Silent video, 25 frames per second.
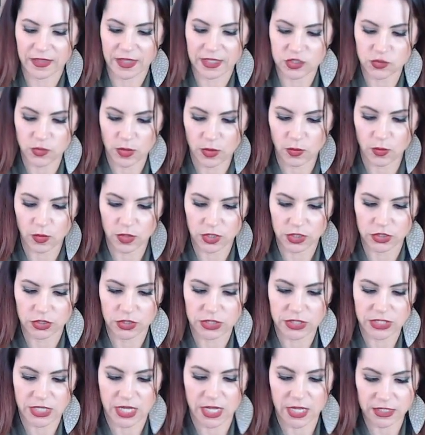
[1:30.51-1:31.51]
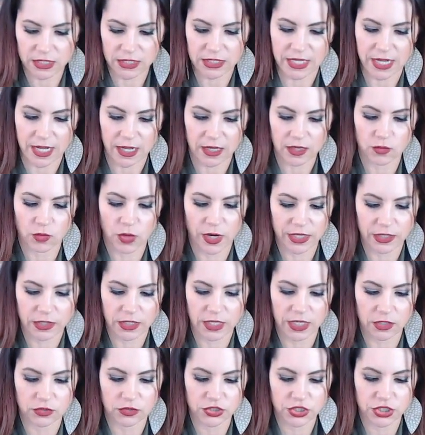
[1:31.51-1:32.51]
That's why I wanted to test that right
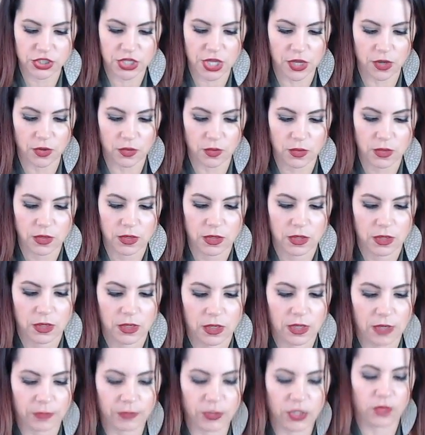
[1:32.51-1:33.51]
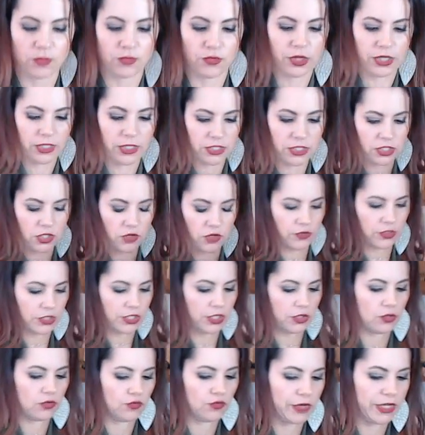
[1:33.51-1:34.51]
there. So I'm going to bring this over
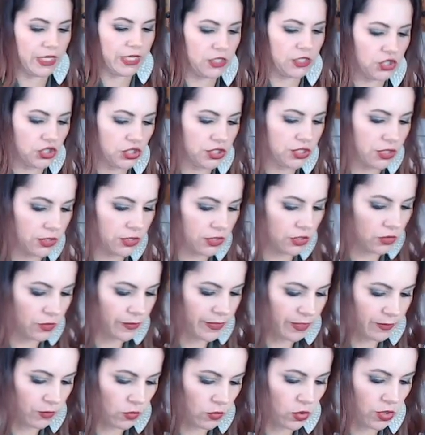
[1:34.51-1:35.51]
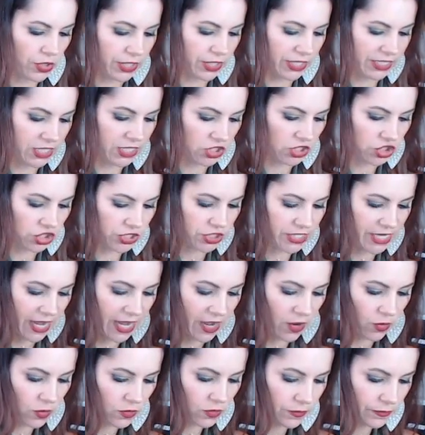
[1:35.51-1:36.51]
here and wring it just a little bit more in a kitchen
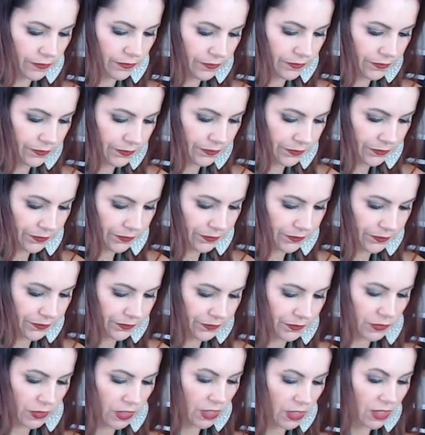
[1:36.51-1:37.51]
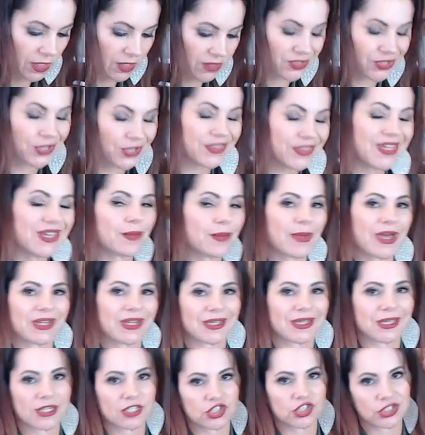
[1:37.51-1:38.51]
towel. The good thing about
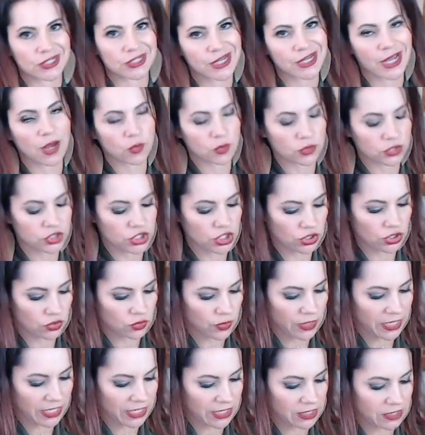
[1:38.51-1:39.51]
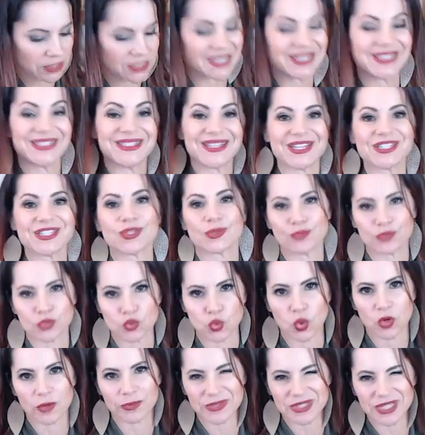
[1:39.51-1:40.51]
a kitchen towel too is it does
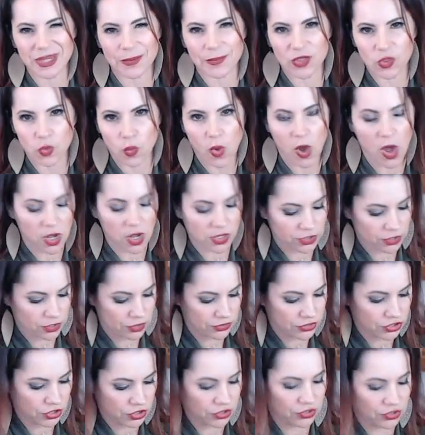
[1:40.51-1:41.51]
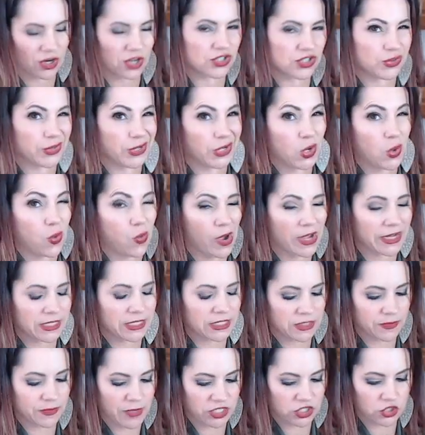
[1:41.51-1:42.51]
absorb some of the water, so you're not doing quite
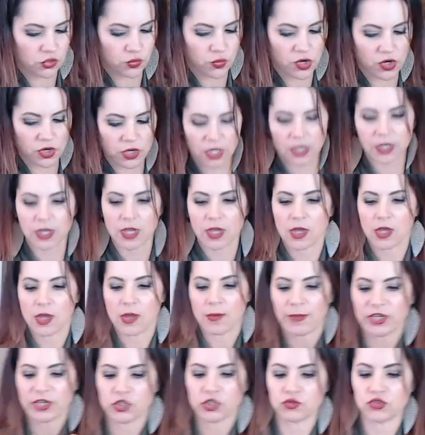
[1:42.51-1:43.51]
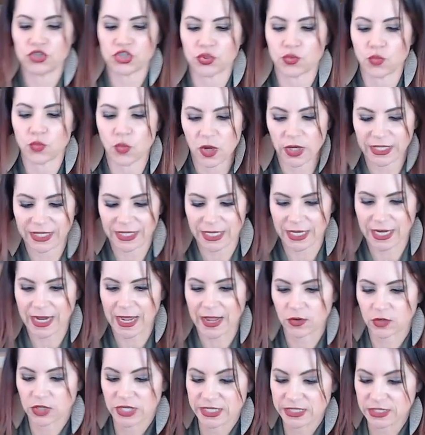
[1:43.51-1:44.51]
as much work, but you do want to get
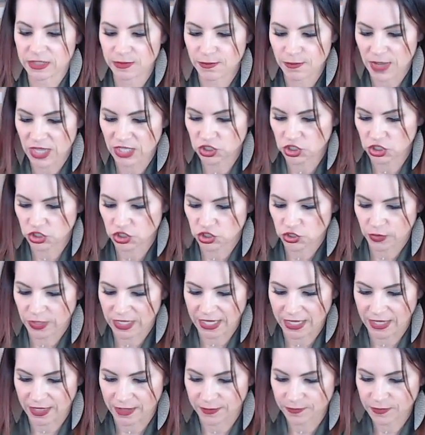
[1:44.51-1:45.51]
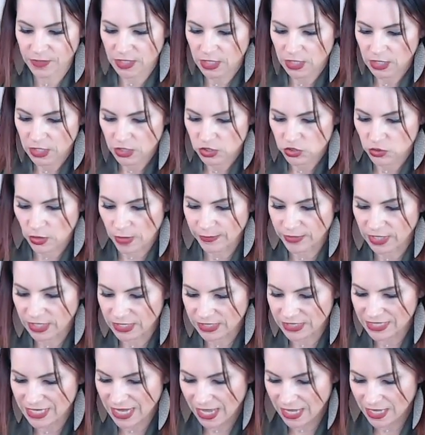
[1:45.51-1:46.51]
out as much as you can. So I'm
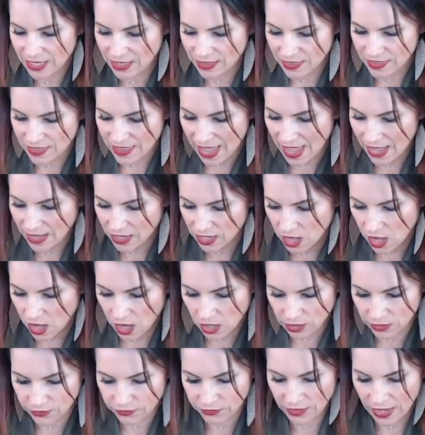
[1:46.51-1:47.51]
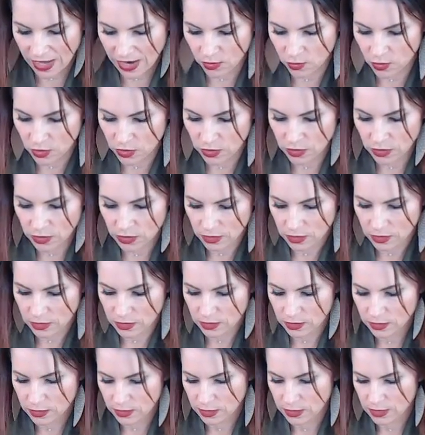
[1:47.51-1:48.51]
going to take that cauliflower
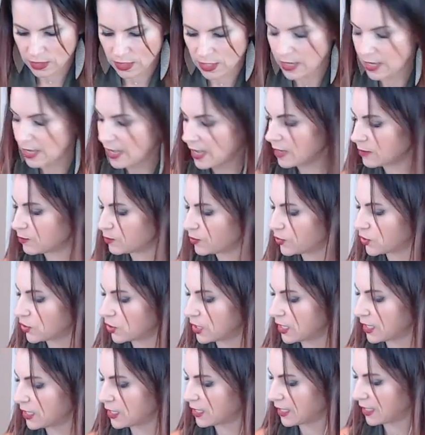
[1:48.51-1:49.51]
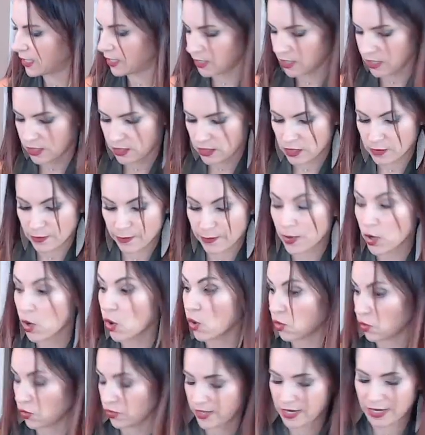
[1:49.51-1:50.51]
and put it in the
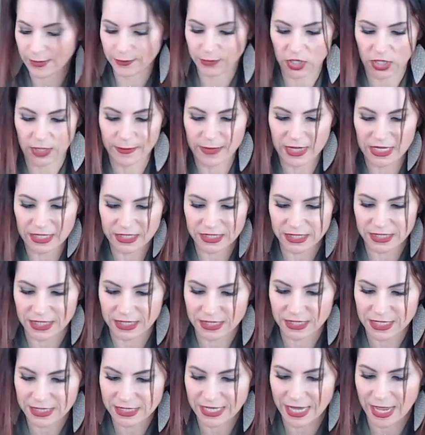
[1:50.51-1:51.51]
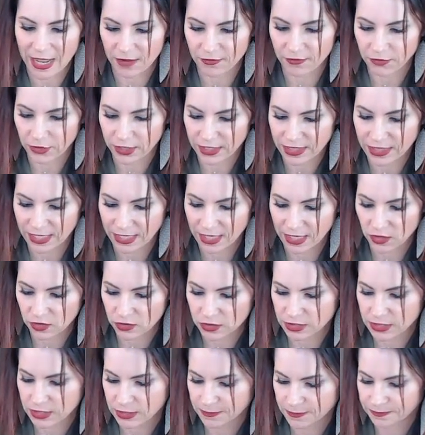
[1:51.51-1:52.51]
bowl that I'm going to mix into everything
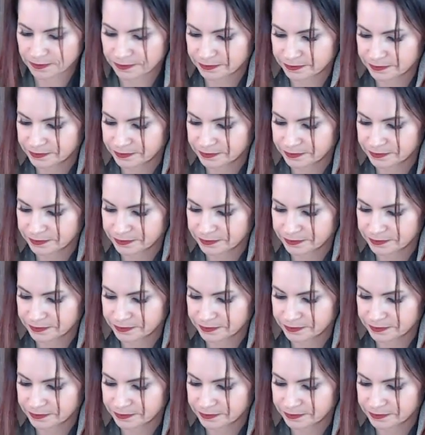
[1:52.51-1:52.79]
else.